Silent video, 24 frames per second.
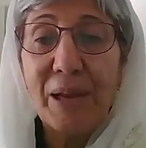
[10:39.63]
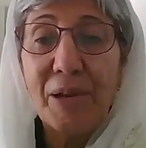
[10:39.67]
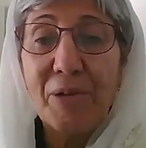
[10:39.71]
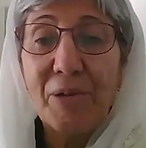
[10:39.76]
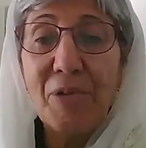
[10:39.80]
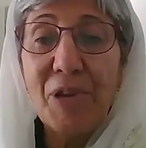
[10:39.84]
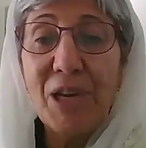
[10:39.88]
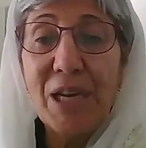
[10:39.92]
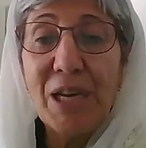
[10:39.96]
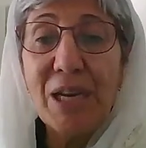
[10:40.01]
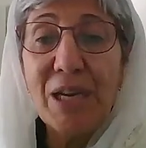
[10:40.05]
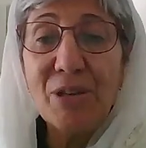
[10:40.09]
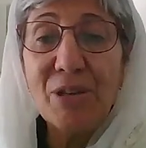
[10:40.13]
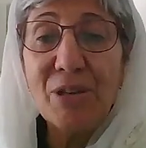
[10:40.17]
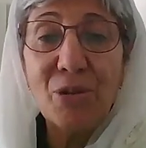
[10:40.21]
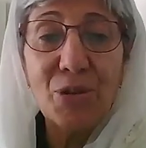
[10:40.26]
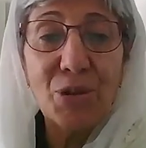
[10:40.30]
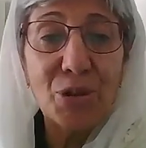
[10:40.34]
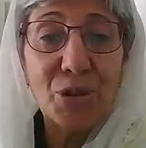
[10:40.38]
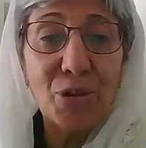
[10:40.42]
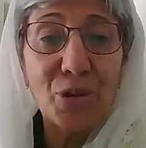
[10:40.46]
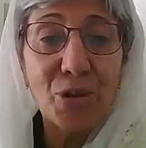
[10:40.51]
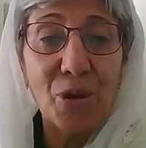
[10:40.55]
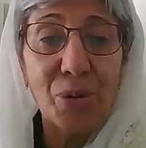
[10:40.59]
We need to
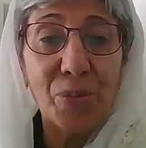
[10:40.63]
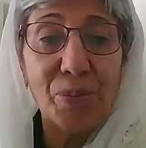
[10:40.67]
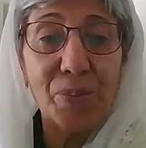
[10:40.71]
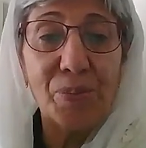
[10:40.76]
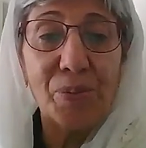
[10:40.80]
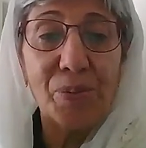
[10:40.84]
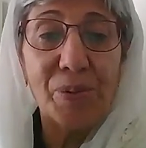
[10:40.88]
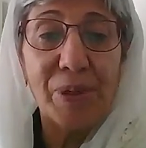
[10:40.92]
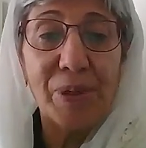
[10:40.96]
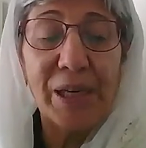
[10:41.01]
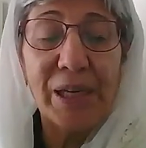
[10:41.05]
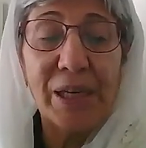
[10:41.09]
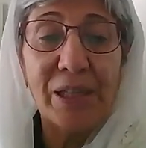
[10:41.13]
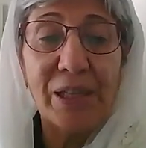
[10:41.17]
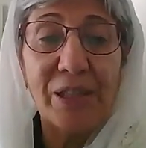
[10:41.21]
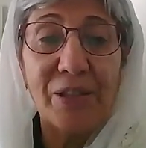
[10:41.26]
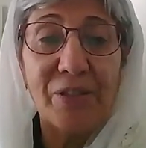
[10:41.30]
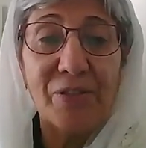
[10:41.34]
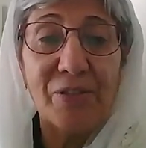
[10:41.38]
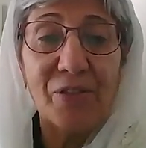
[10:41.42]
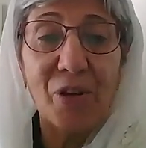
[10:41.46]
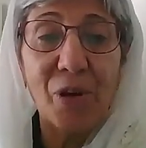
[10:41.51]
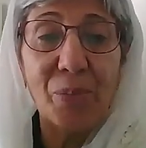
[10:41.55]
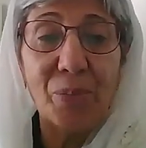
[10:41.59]
stop
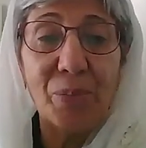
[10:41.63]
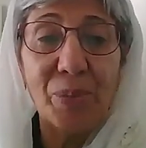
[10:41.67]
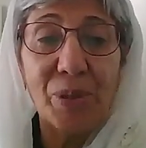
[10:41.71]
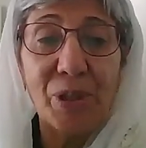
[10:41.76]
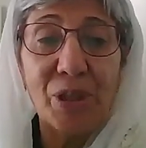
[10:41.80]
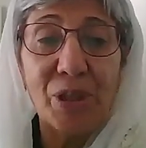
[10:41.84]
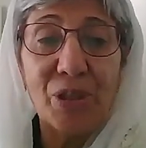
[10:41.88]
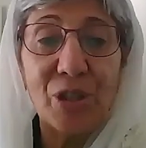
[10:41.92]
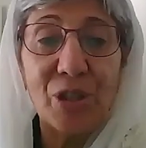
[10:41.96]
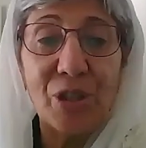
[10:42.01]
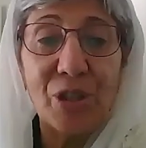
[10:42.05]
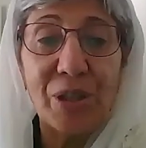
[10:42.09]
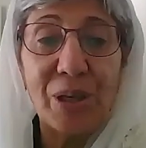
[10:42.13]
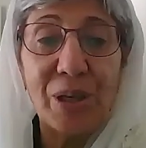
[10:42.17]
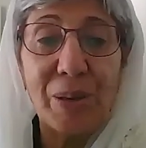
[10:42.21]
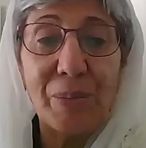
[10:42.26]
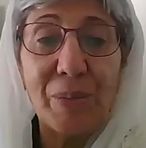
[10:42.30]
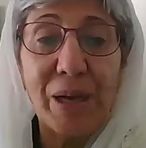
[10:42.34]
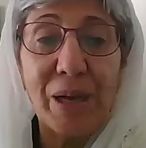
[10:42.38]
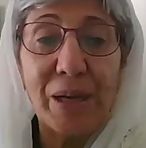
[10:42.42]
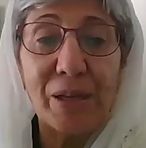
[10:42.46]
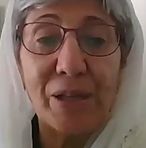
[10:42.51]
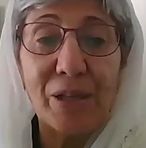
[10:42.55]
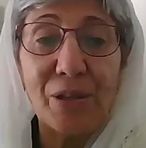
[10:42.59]
negative competition
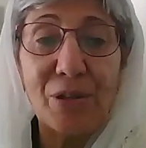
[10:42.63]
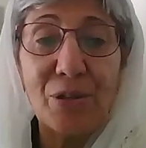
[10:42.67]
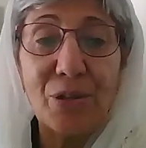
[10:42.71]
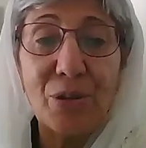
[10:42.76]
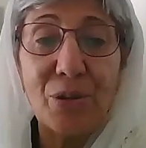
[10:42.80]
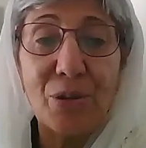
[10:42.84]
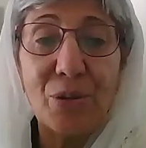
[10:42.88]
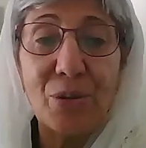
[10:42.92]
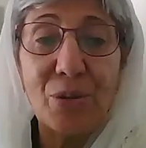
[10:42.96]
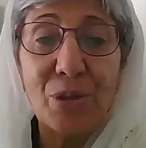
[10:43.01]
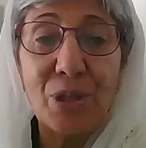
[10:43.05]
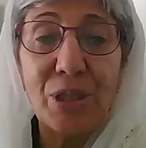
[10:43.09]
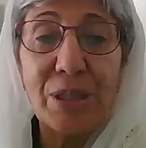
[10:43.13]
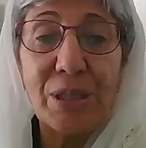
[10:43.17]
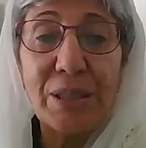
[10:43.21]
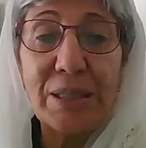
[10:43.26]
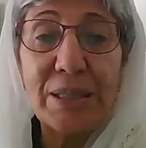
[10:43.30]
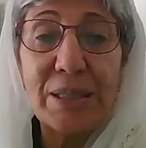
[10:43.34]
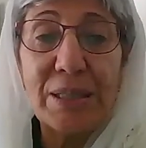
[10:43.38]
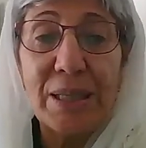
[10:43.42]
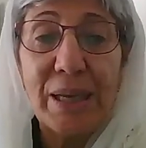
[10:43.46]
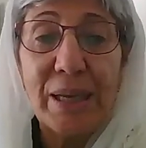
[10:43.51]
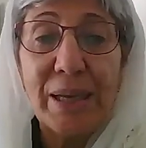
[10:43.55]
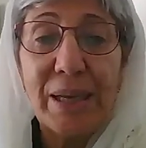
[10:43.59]
among
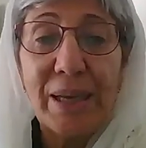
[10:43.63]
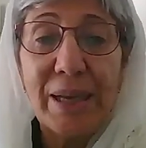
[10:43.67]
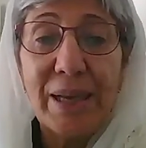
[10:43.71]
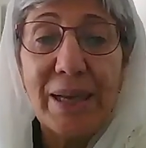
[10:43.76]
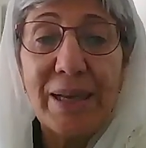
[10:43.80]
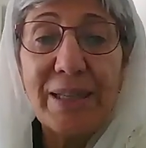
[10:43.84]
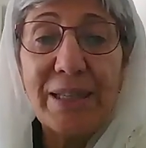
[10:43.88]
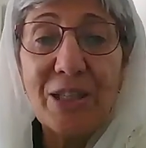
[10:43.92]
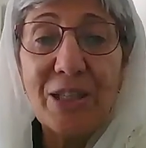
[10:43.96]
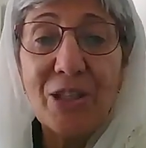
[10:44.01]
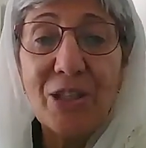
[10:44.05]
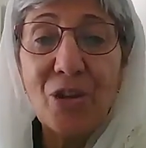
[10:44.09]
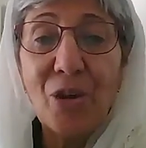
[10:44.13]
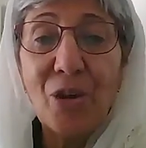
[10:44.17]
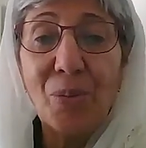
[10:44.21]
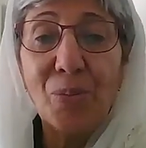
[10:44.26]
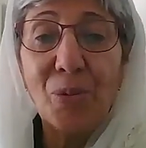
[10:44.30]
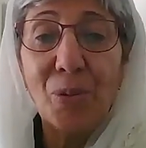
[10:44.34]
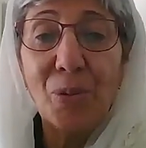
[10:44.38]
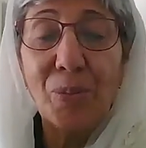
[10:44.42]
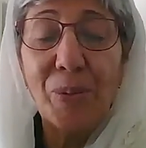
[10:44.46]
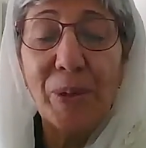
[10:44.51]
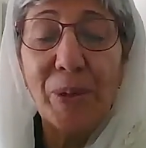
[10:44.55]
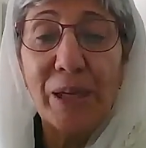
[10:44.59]
institutions and stop
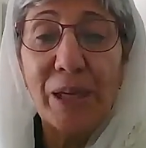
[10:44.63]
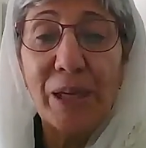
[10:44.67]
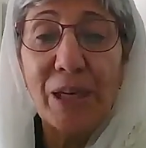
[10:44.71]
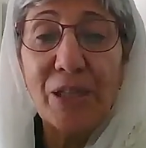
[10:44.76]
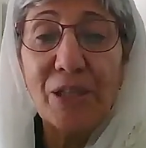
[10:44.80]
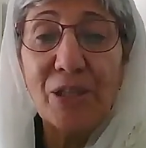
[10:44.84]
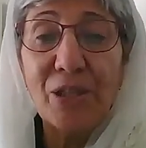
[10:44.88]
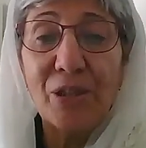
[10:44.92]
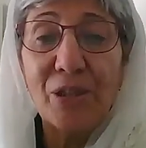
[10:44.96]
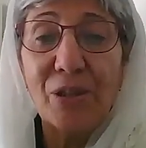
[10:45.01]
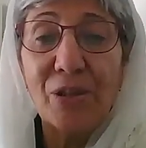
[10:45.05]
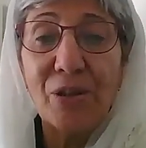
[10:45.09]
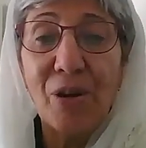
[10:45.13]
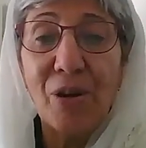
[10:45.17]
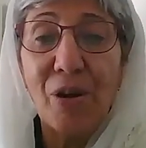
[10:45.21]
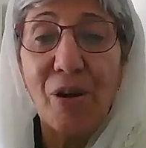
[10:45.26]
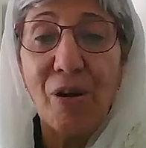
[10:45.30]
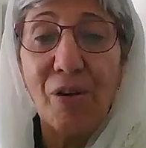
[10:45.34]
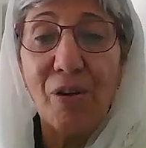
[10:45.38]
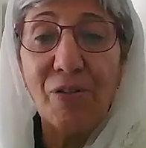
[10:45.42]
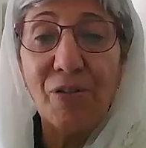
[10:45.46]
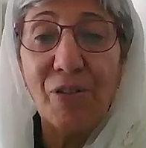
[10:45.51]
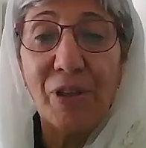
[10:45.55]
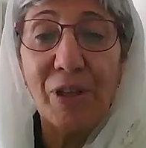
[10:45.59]
duplication
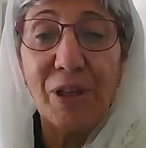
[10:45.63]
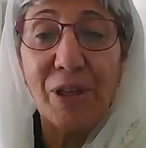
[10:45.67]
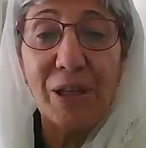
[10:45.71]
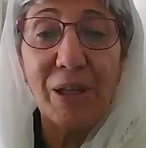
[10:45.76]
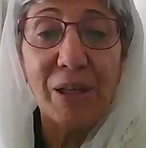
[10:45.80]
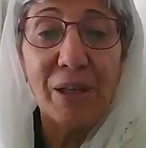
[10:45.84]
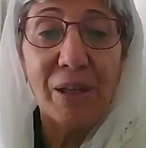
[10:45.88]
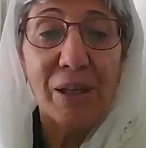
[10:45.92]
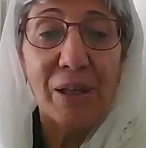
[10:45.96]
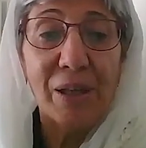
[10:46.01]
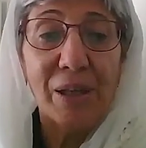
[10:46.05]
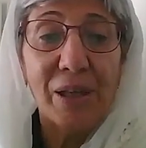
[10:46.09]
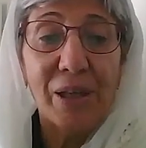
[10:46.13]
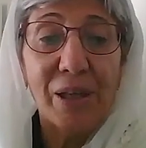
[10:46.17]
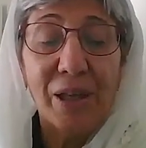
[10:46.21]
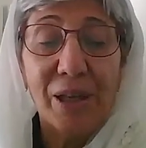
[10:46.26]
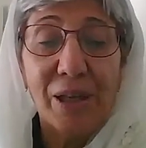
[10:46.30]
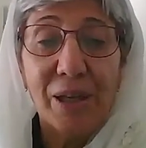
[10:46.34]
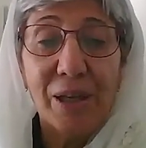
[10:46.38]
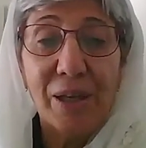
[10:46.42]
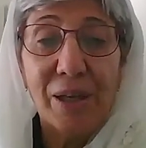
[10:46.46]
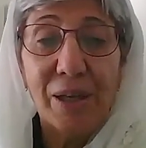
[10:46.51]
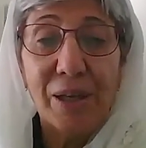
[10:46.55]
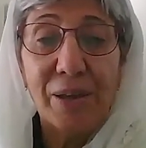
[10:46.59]
of the
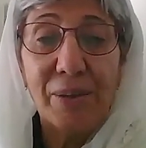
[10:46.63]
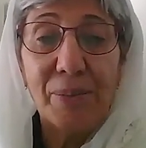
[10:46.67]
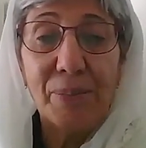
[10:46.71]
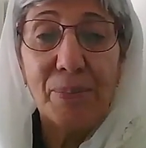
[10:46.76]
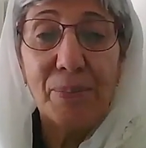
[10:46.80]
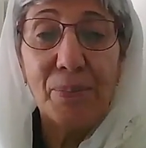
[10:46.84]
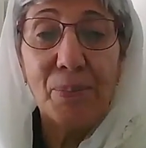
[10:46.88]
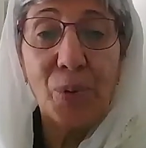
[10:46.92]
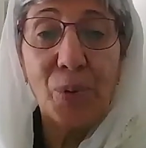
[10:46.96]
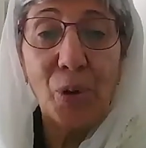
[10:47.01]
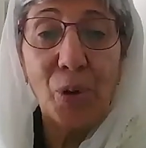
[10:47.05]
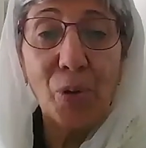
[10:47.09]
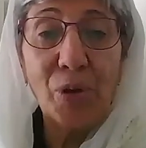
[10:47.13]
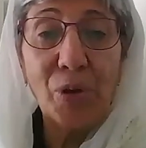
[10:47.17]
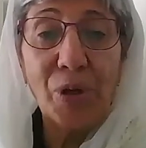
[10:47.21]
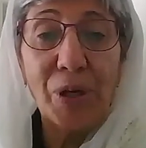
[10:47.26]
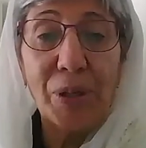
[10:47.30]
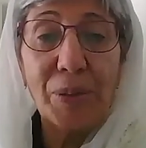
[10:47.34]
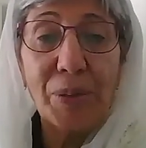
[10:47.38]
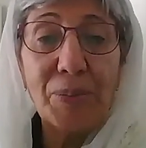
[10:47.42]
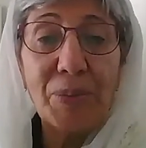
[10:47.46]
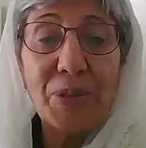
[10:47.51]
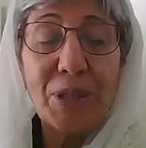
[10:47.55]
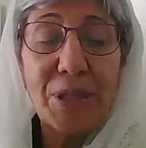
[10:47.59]

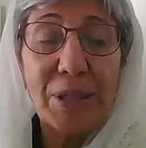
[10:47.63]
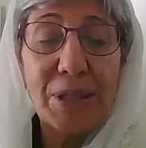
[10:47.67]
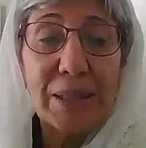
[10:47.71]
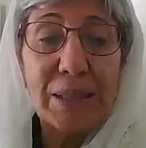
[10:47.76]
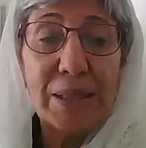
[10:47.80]
programs.